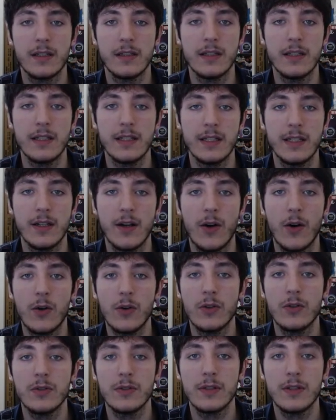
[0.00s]
the
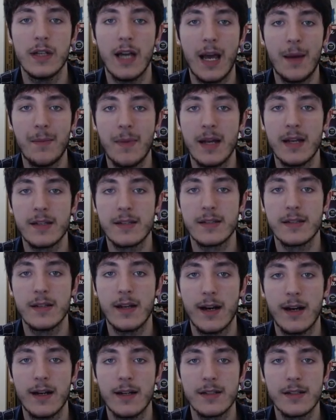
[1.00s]
old
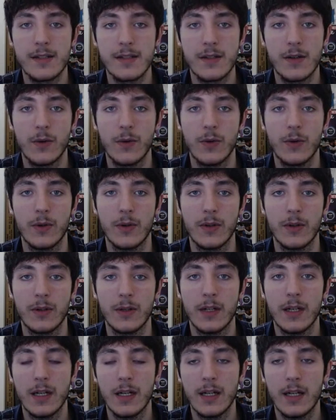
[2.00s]
MS-DOS or
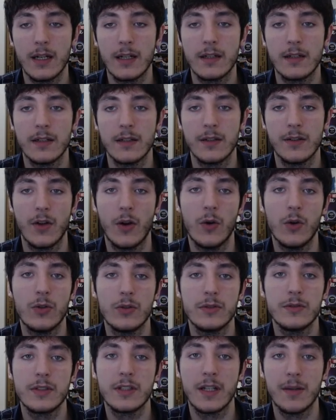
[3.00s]
the
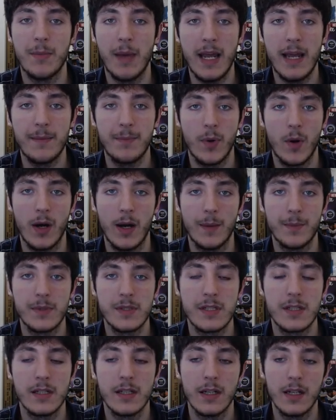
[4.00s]
old command
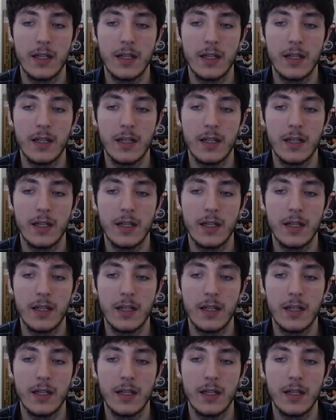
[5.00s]
prompt,